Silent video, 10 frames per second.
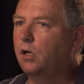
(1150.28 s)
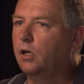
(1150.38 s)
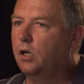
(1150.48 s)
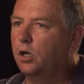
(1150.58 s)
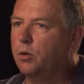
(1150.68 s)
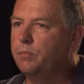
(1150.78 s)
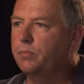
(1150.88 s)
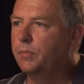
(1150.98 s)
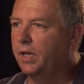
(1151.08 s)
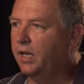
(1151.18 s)
And
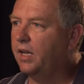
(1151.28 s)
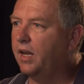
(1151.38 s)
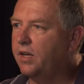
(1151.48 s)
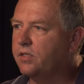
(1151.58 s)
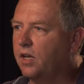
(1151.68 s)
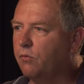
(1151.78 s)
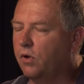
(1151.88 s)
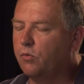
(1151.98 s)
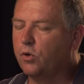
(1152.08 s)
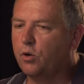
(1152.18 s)
then they decided,
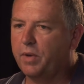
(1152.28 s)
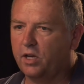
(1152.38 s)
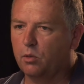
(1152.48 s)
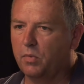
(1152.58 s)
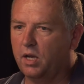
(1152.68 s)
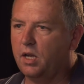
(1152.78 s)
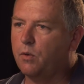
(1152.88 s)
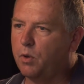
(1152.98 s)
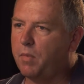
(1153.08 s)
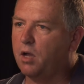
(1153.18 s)
well, we're going to make our money. And they
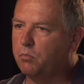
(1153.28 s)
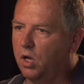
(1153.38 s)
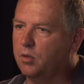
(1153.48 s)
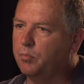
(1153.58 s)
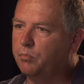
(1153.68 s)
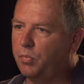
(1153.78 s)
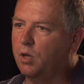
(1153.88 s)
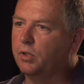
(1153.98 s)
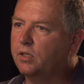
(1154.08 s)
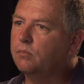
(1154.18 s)
went back
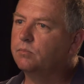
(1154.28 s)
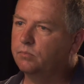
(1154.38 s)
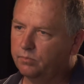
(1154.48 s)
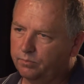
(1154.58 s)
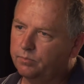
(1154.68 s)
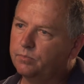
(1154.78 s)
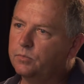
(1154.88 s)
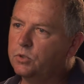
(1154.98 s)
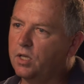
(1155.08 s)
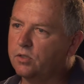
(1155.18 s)
public,
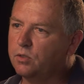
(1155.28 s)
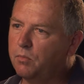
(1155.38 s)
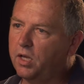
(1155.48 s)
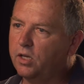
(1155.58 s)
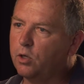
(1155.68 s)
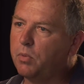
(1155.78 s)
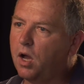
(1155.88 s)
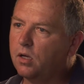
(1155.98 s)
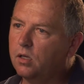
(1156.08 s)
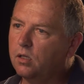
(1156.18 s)
stuck some money in their
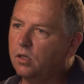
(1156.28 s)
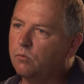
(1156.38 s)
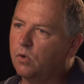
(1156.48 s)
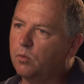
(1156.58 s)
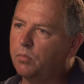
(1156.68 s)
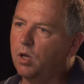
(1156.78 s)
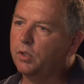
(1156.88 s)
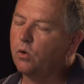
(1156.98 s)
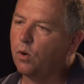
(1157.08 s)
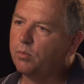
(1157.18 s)
pocket, and we're a
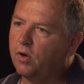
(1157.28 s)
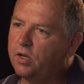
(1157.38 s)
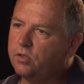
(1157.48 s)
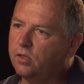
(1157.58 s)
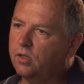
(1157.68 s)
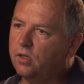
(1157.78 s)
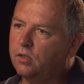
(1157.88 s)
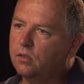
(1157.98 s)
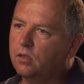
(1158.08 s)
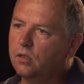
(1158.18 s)
public corporation again.
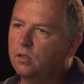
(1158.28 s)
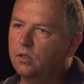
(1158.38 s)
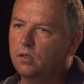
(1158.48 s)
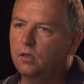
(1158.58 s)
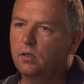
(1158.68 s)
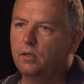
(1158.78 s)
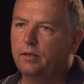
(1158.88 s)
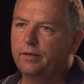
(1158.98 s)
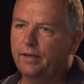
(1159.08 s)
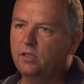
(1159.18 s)

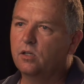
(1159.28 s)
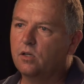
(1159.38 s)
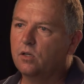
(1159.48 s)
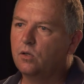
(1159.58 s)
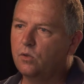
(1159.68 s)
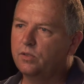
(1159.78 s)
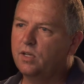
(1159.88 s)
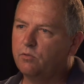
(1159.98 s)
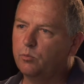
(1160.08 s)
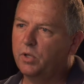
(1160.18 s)
That took on a whole
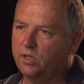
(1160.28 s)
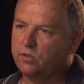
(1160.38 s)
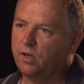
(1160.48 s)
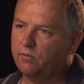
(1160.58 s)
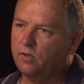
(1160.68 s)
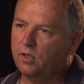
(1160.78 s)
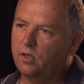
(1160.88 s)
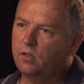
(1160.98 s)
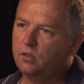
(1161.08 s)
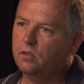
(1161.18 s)
different picture after
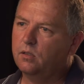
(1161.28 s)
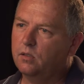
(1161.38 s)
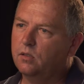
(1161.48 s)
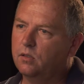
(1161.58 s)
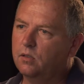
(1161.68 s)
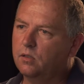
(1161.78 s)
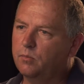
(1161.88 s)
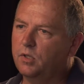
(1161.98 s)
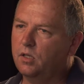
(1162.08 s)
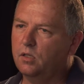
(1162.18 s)
that. I
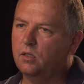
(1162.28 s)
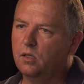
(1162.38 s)
mean, it